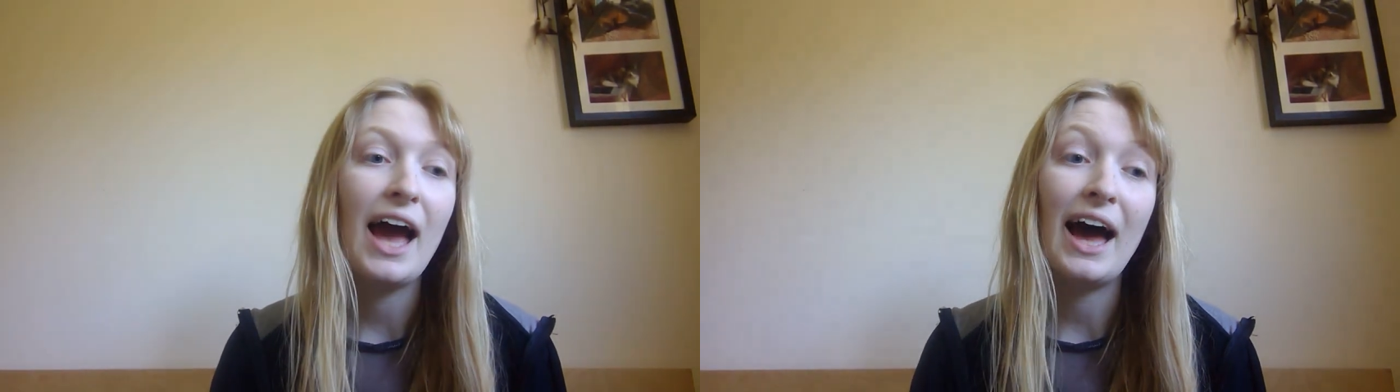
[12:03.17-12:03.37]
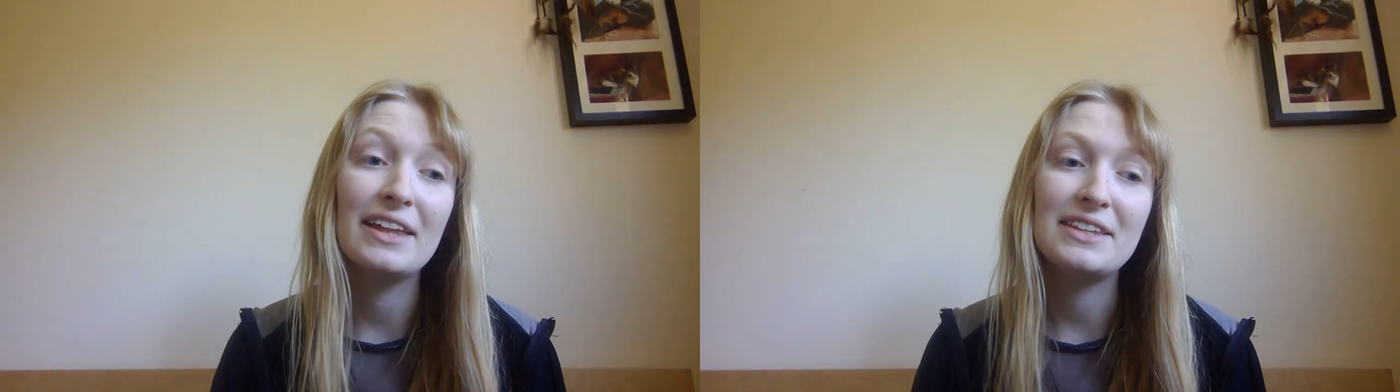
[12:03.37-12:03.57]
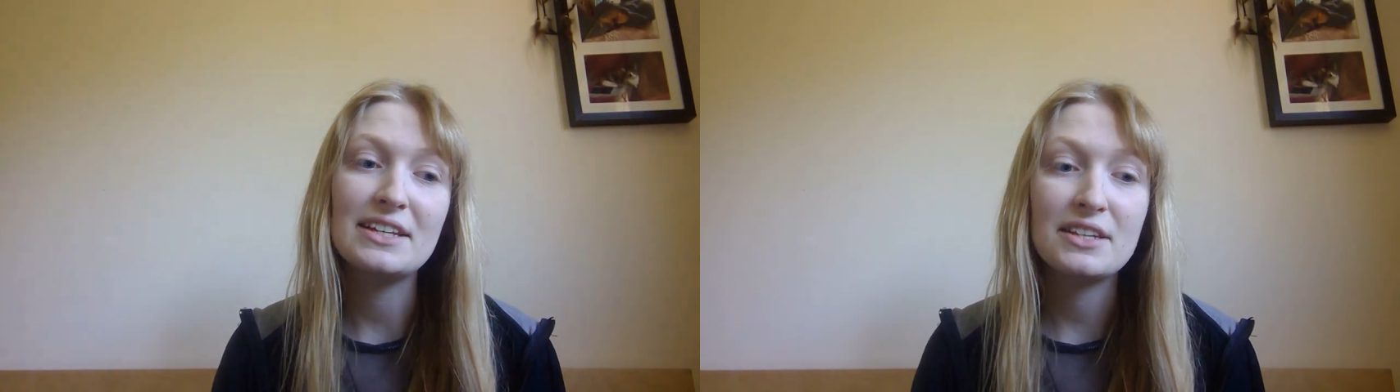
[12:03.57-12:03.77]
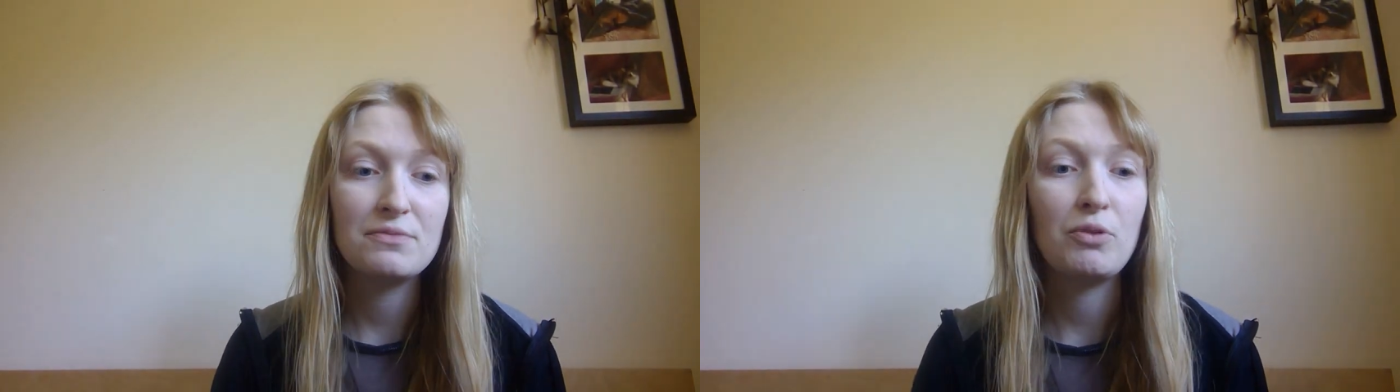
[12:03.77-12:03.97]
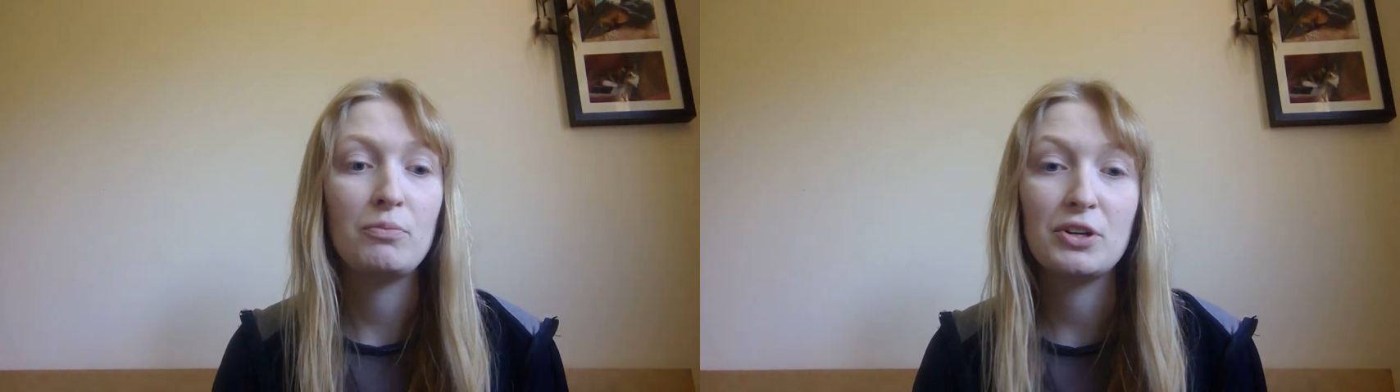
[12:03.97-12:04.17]
and this
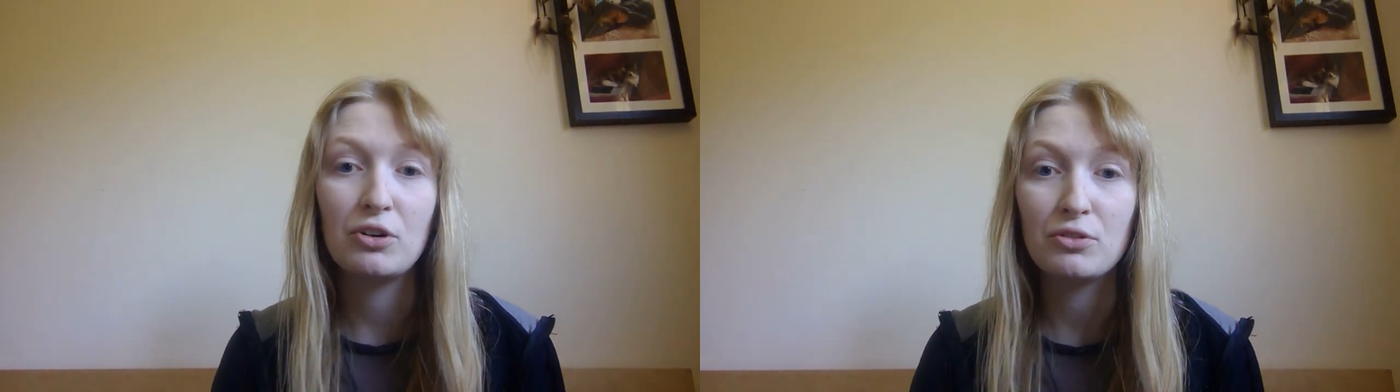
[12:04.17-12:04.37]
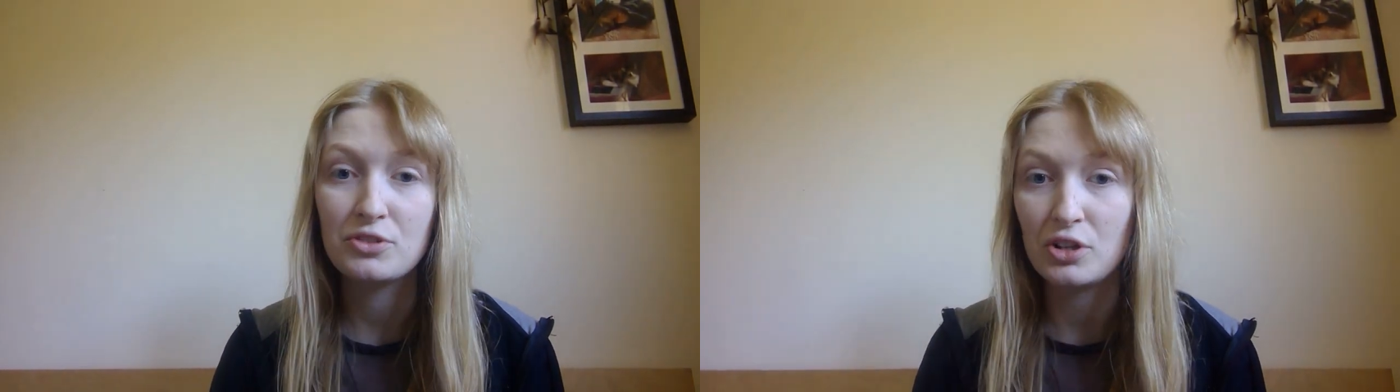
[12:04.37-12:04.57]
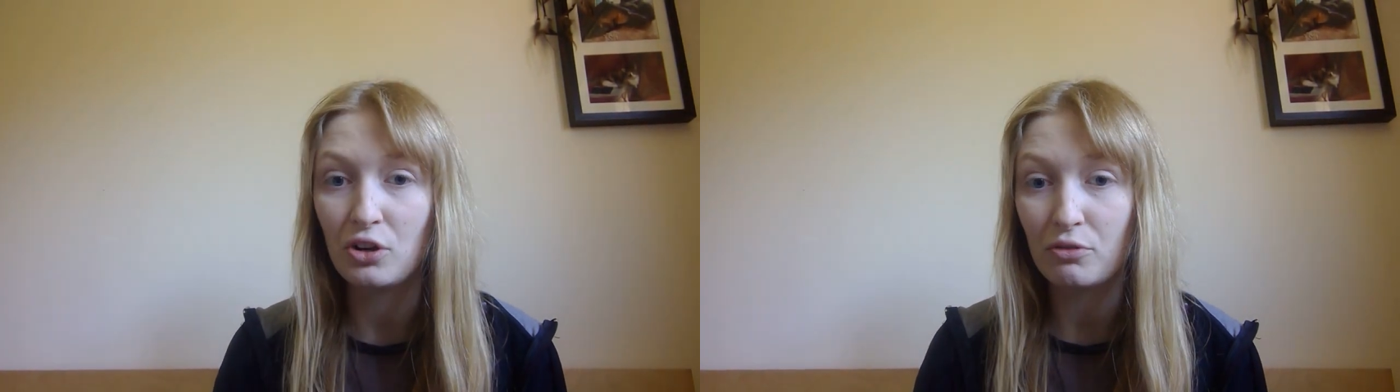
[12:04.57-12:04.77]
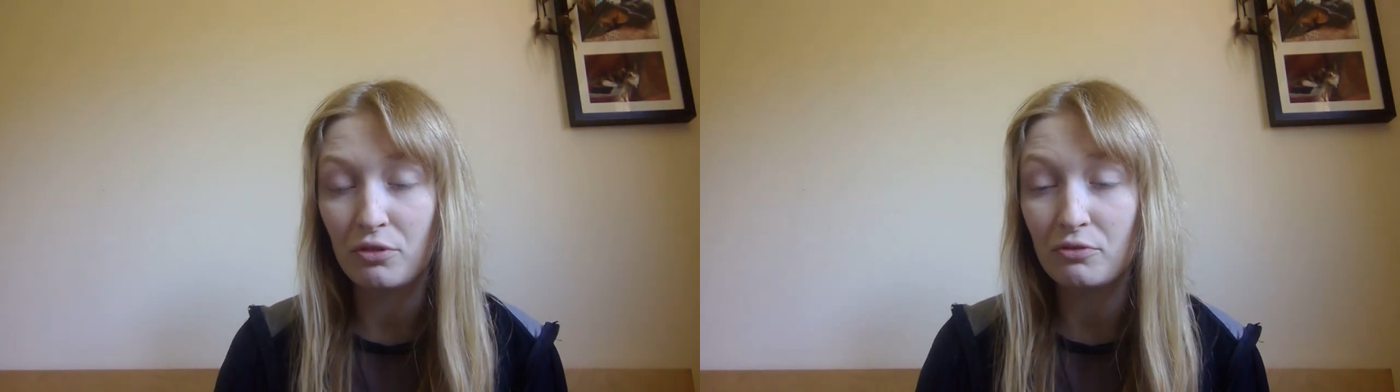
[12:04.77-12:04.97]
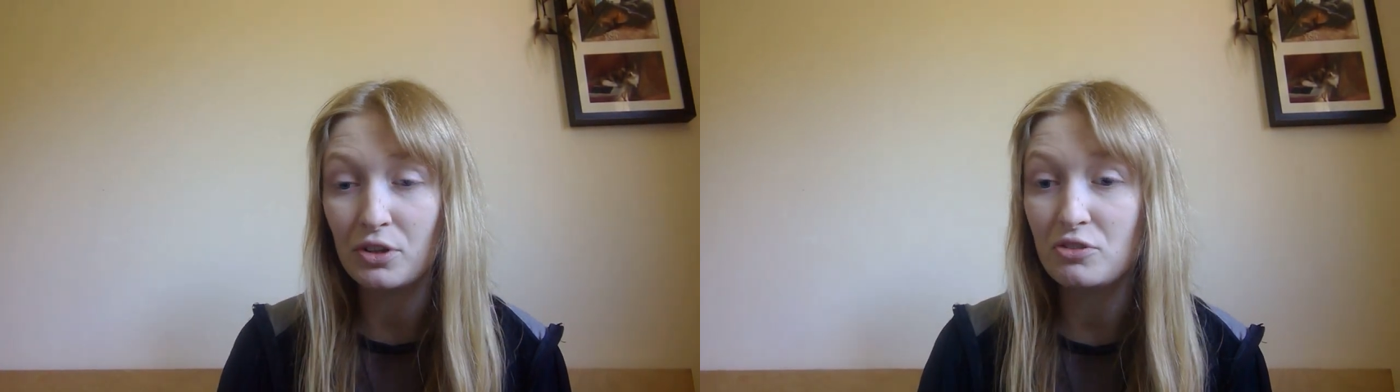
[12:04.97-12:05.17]
has probably caused a lot of
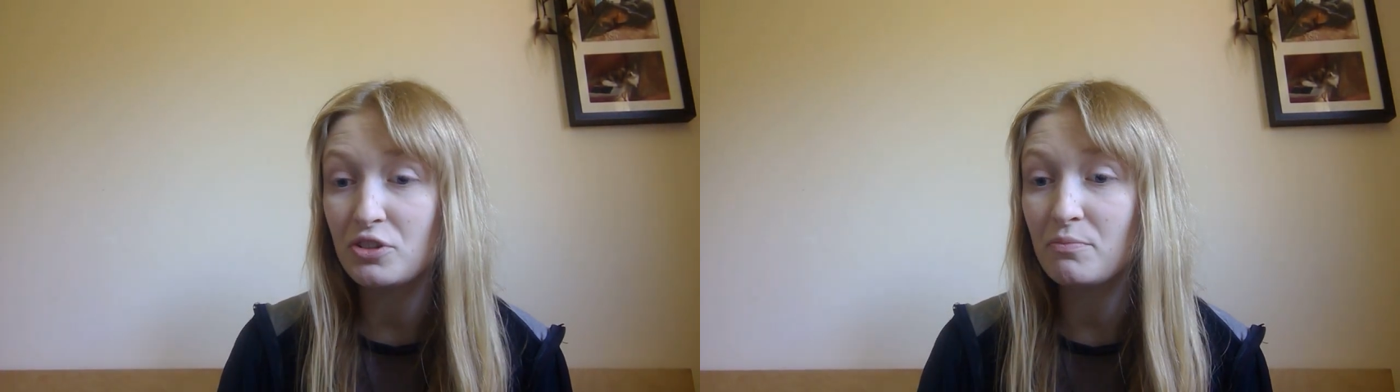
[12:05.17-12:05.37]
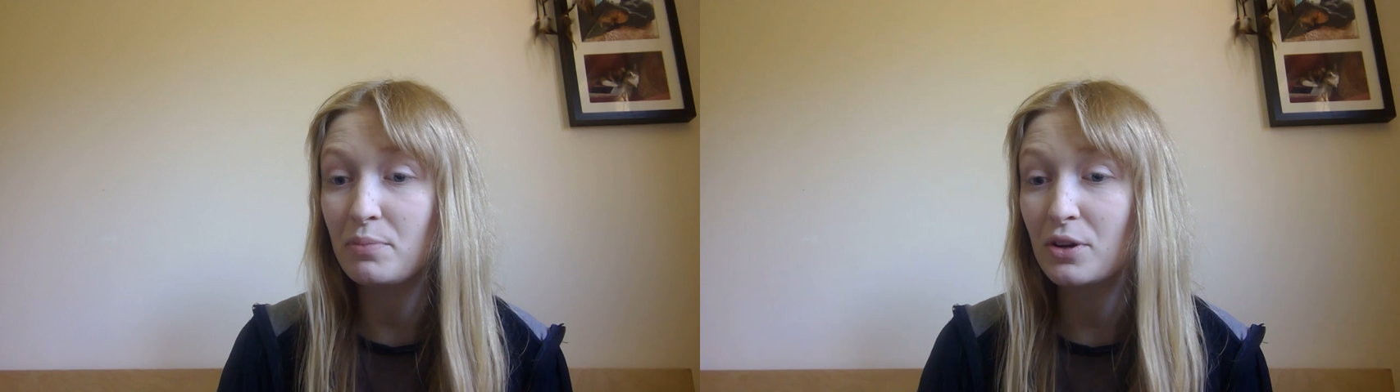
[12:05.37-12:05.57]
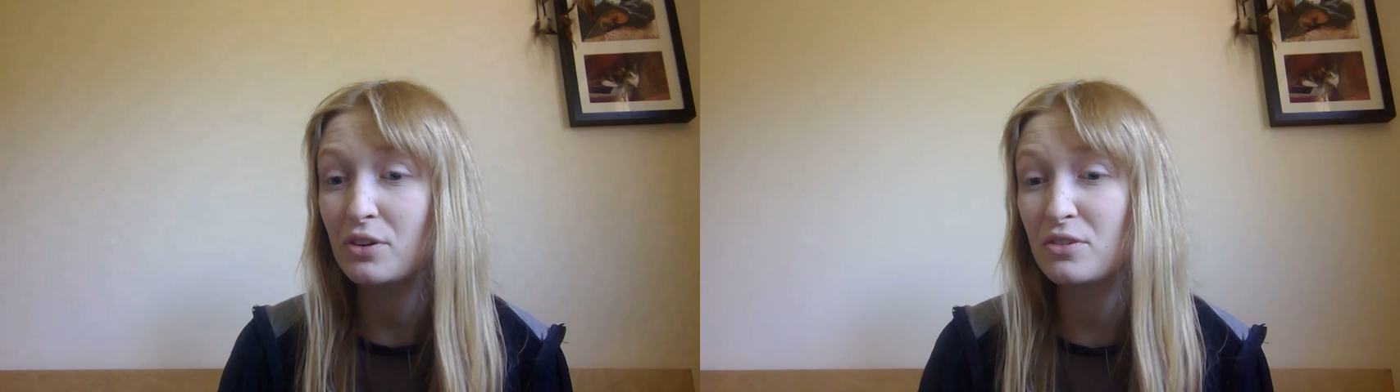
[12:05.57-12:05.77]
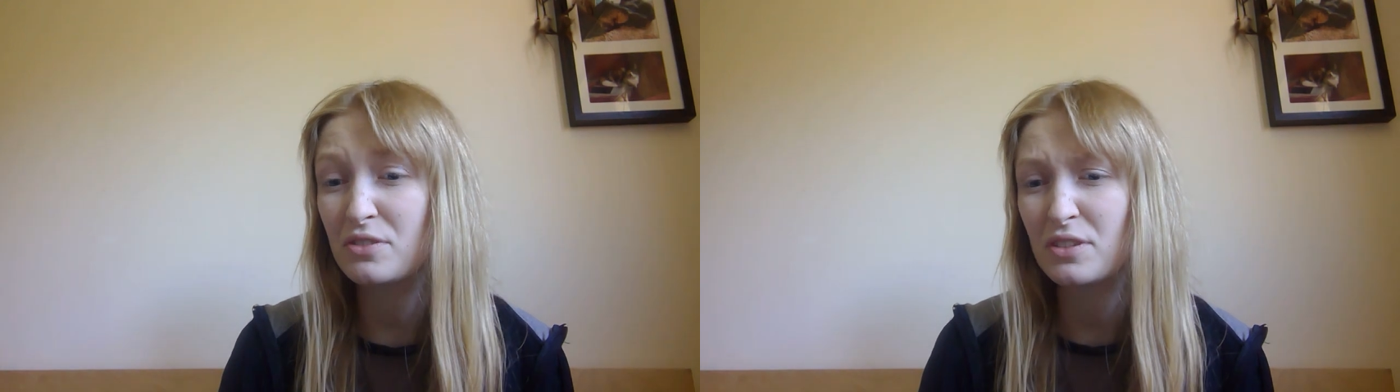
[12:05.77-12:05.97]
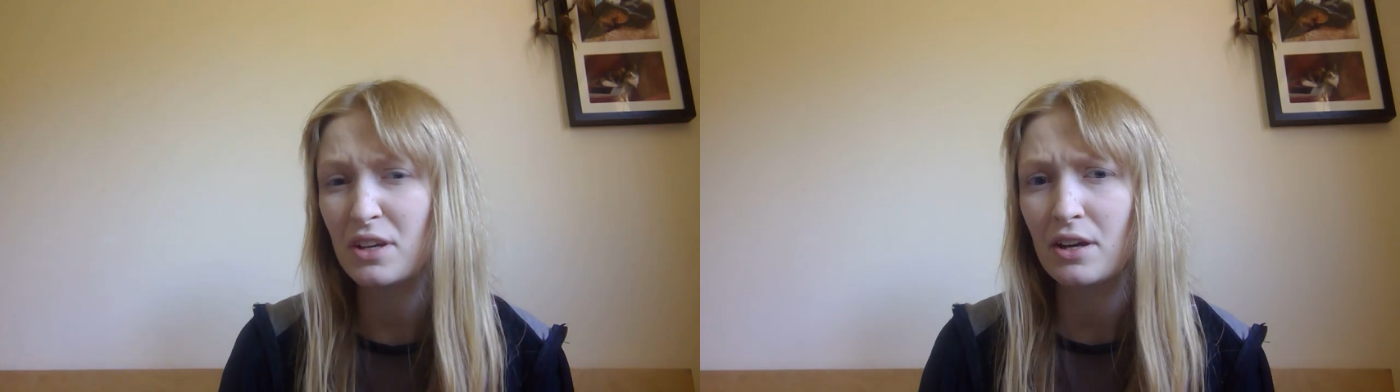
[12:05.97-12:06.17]
confusion
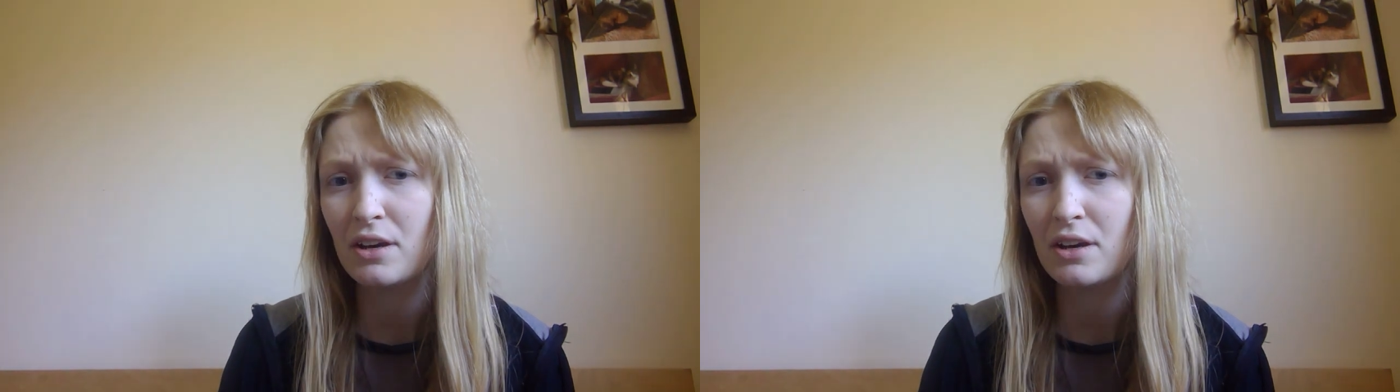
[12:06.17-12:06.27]
because